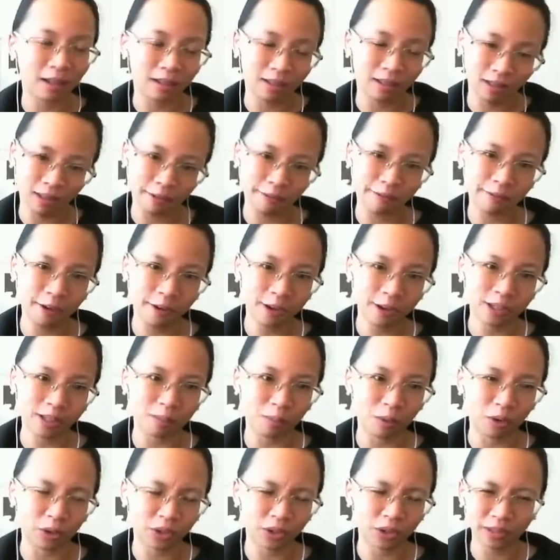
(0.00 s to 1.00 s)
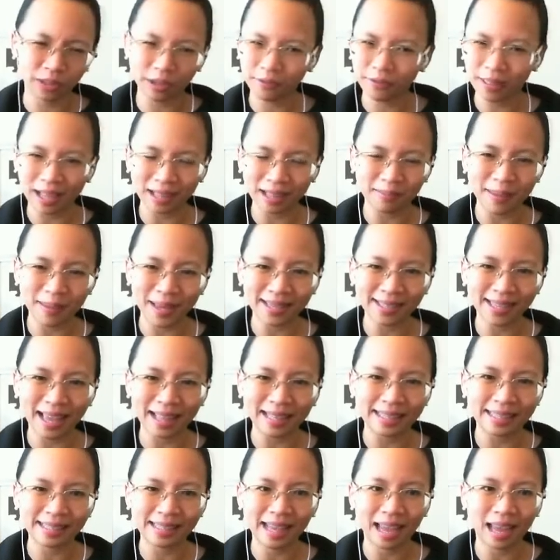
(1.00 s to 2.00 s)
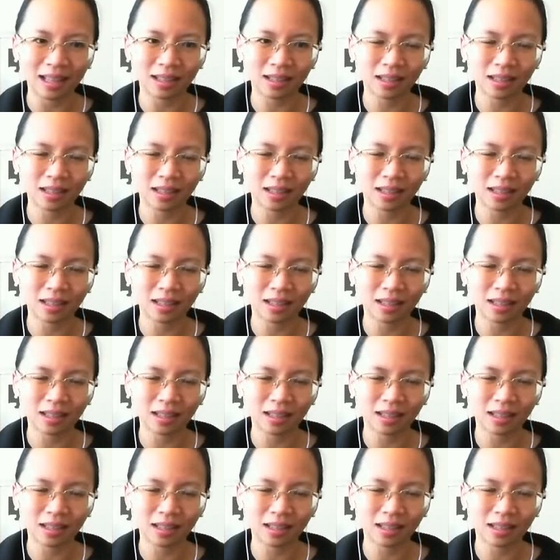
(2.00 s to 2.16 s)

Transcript: the first module, if that makes any sense.